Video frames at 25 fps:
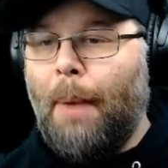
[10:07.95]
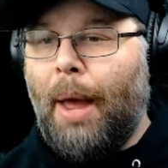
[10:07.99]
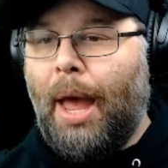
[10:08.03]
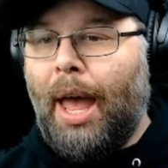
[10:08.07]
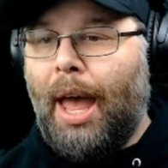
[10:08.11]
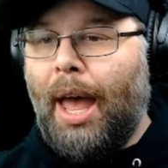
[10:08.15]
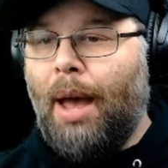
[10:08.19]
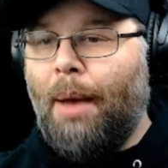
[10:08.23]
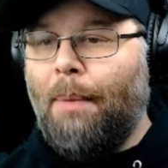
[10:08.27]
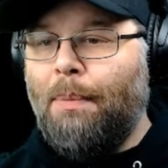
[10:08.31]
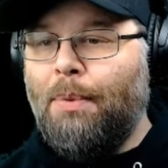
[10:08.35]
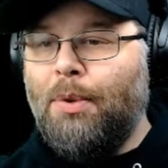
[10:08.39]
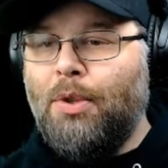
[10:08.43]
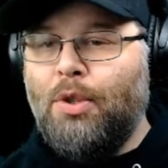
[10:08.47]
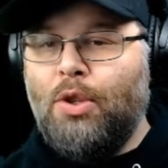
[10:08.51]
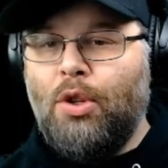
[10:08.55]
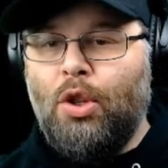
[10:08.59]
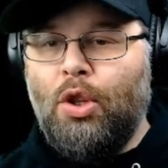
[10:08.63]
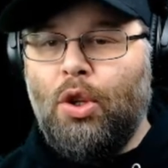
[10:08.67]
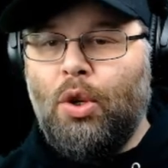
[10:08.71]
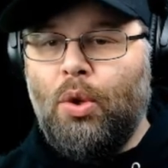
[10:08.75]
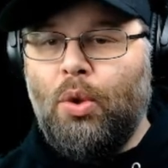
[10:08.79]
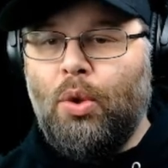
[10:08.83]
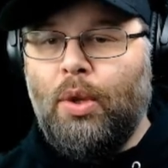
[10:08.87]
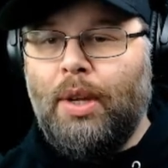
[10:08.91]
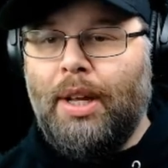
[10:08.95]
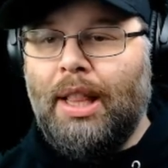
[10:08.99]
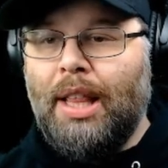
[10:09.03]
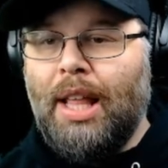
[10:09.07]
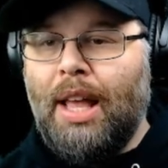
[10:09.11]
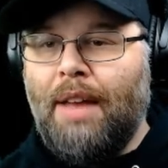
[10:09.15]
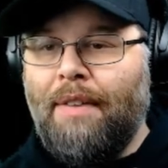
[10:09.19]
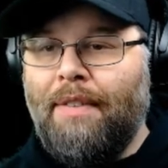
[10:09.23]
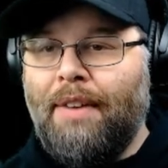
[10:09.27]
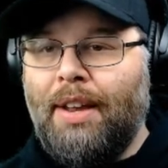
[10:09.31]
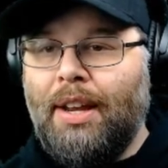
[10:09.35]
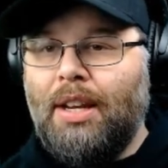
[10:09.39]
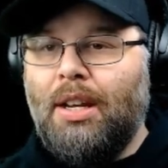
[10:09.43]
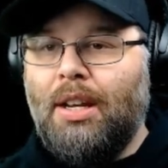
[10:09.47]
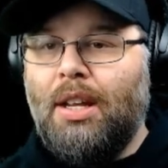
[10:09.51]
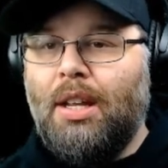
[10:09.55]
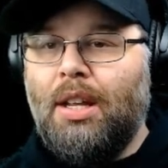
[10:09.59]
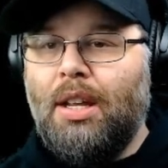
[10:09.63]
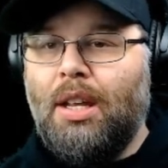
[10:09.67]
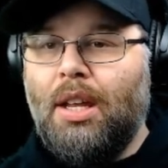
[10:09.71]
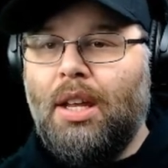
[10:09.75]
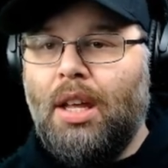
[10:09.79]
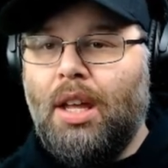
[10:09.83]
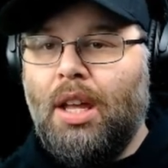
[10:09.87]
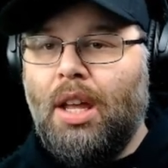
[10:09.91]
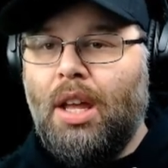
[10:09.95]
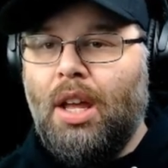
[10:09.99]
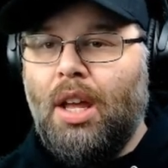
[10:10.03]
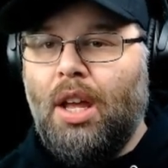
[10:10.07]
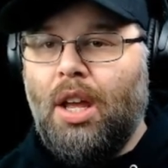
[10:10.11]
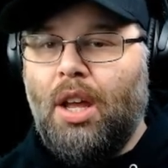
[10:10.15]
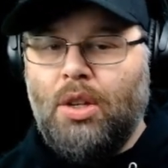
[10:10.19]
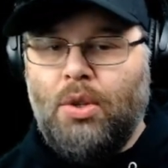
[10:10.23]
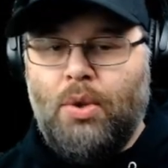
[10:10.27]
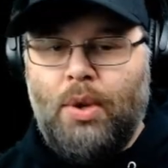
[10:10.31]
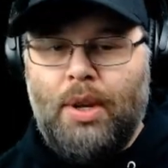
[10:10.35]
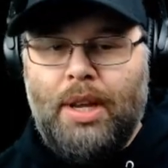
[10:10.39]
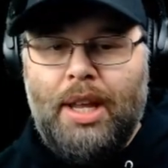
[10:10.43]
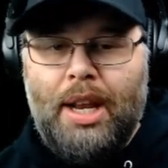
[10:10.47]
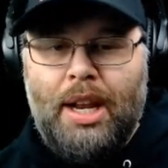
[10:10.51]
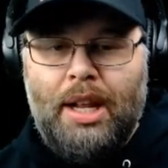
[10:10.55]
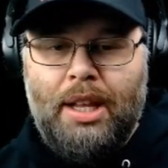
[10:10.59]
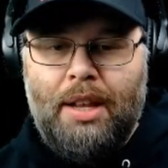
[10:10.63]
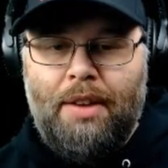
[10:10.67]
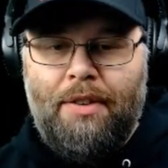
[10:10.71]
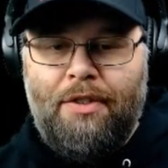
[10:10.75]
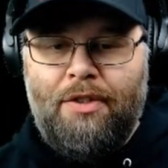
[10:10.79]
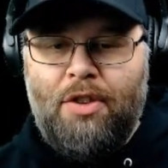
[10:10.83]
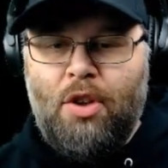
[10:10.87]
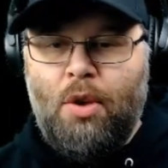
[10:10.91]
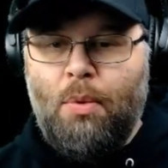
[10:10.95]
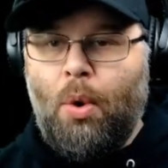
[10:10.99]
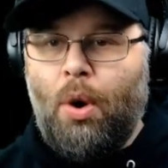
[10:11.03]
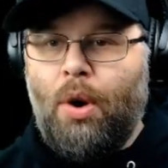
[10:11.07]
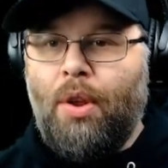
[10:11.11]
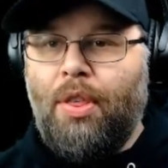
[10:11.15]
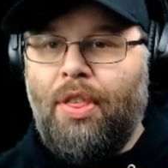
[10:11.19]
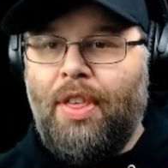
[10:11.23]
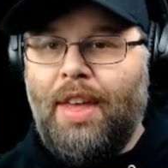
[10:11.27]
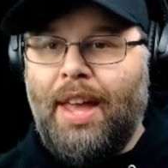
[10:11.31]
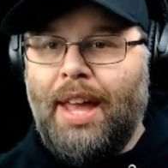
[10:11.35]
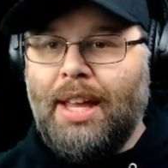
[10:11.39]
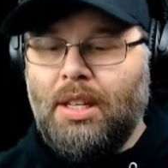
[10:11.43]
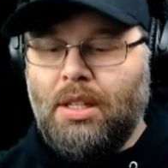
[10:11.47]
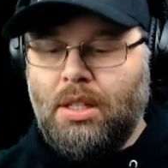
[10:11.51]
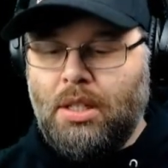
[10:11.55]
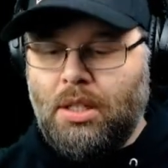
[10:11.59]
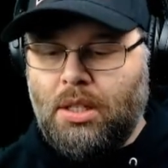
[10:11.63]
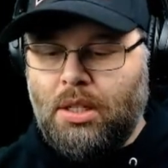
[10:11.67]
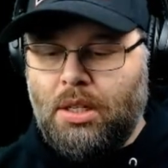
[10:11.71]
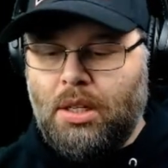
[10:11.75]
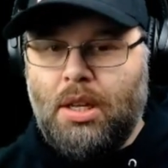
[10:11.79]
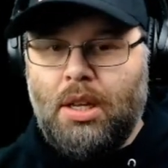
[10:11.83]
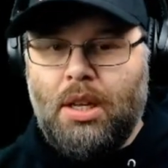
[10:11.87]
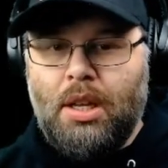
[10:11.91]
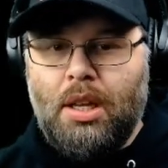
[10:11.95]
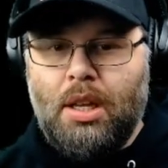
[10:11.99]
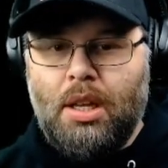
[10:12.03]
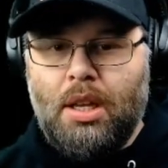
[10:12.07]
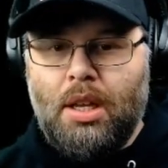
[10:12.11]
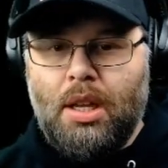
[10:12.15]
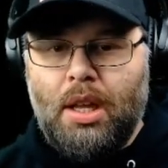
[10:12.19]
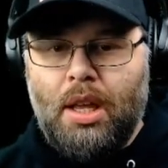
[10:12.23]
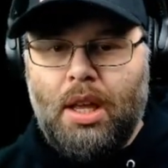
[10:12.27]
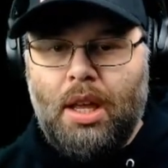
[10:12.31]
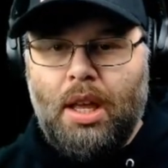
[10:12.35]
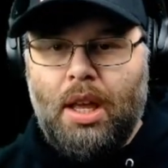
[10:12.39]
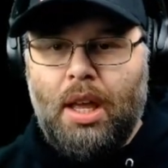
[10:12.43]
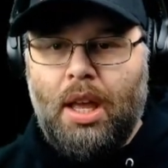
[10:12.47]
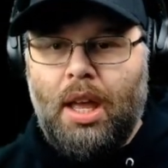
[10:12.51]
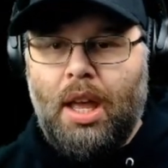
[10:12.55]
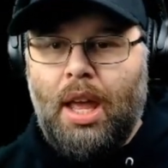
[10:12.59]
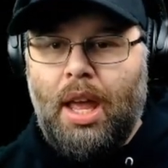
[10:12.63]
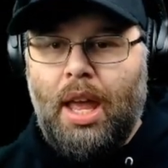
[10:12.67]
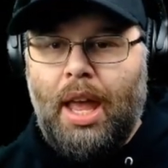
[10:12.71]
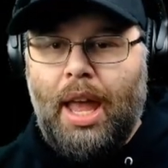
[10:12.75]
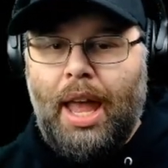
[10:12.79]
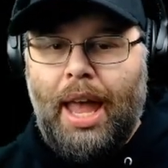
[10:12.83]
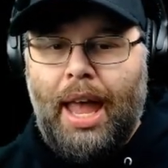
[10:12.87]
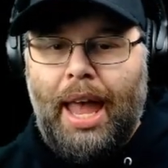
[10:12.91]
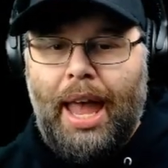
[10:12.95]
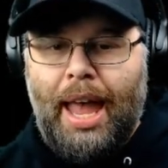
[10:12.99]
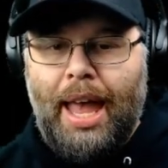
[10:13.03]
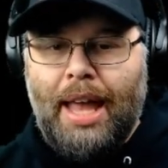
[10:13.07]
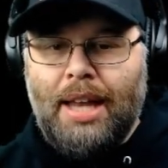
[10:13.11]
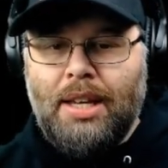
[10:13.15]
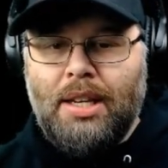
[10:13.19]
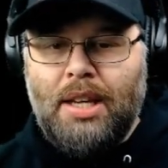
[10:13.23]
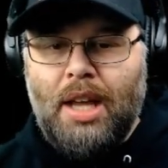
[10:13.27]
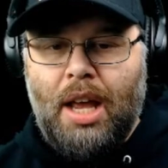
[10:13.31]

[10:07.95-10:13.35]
Absolutely love it. So get a few more things. And